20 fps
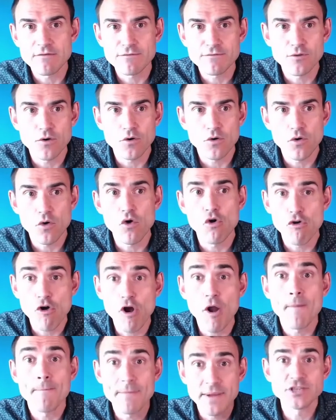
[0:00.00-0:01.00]
for all
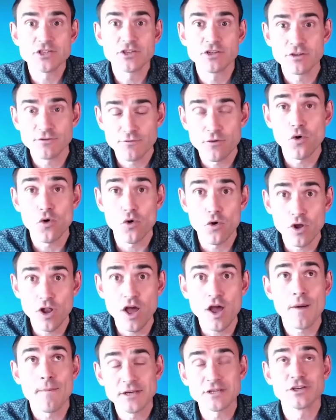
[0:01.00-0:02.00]
our mission
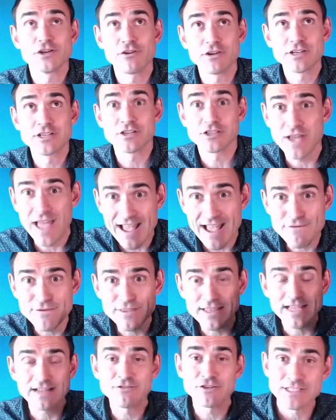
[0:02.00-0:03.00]
critical. So
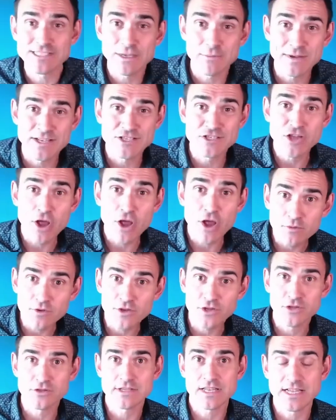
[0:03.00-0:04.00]
everything I've just said we don't
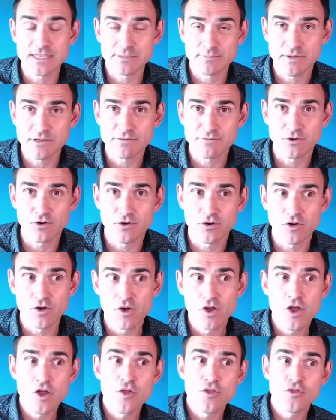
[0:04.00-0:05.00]
use LastPass for,
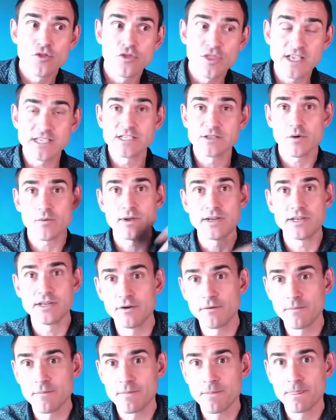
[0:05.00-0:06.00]
this is what we do.
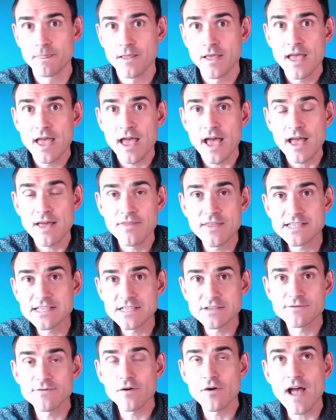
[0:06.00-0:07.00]
And this
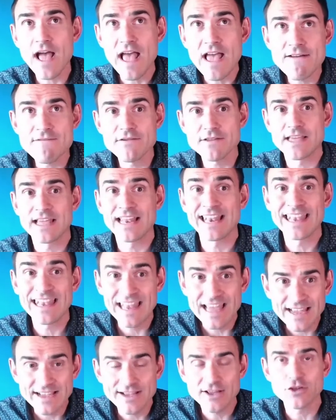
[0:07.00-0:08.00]
is for everything
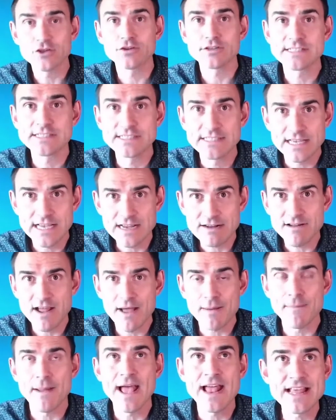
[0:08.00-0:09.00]
like your
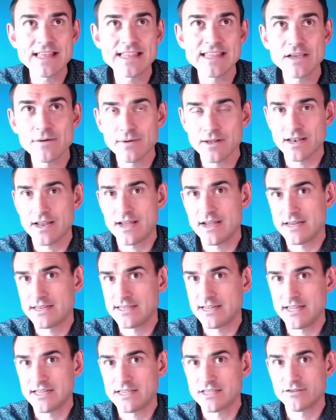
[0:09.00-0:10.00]
CRM, anything with client
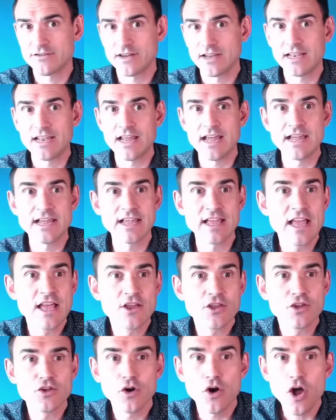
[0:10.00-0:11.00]
data in, like
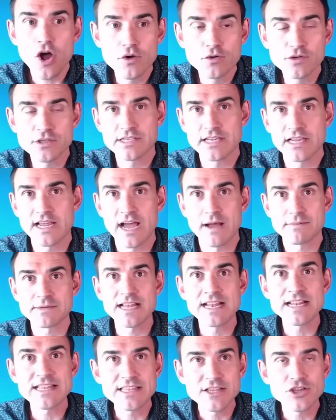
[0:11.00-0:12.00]
your hosting apps,
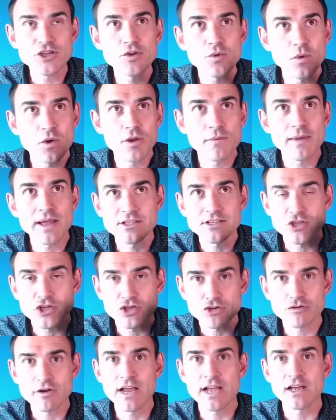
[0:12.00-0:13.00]
anything you want to be able to
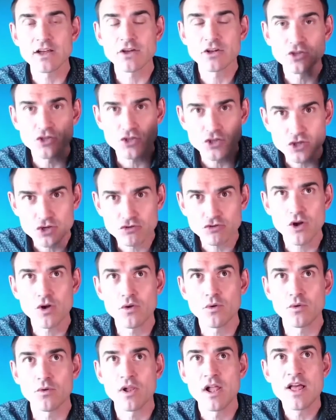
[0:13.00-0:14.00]
track and
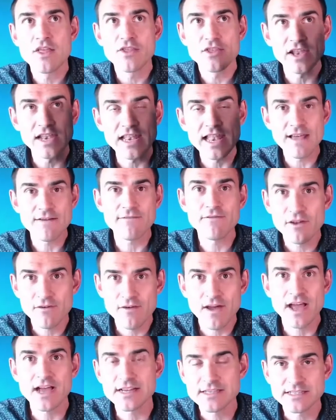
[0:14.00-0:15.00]
control the level of
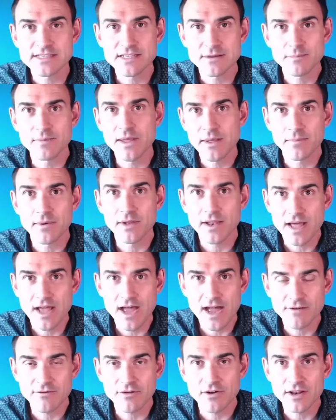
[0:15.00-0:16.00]
access that people
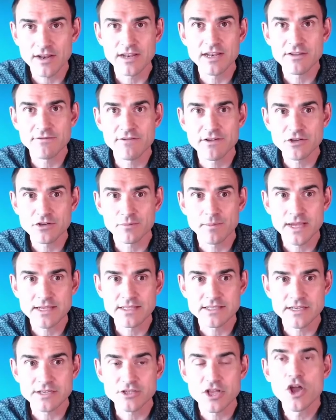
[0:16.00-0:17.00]
have on an individual
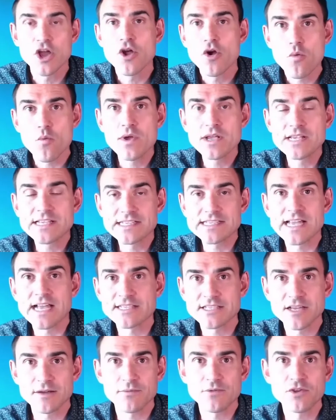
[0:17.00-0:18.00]
basis. We
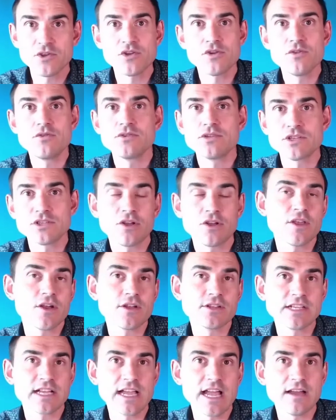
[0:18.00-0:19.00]
set up users on
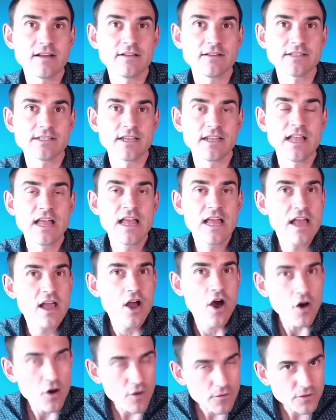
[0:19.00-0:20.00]
those accounts, and
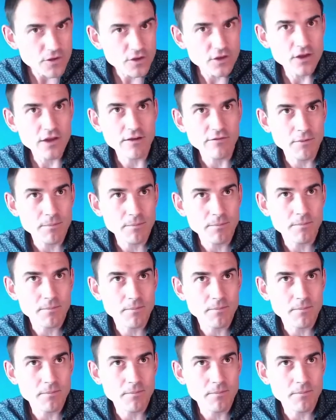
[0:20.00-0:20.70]
often you have to,